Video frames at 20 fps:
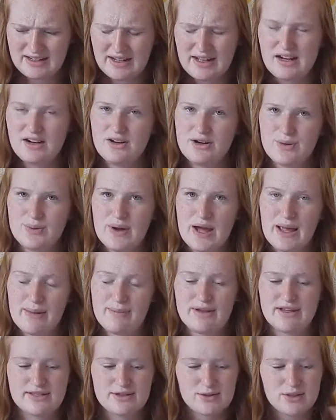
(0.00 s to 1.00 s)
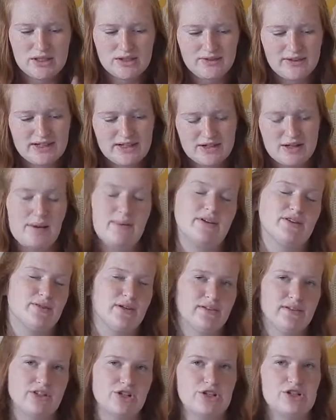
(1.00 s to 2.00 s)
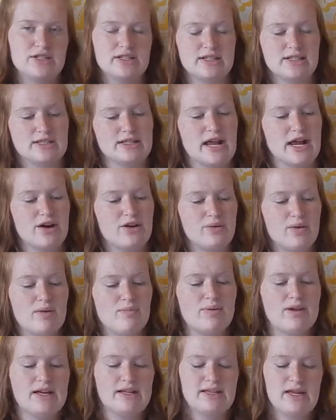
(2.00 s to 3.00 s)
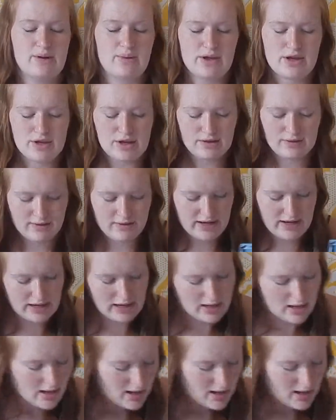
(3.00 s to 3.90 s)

I don't know why. Because 12 inches is a standard one, because that way you can fit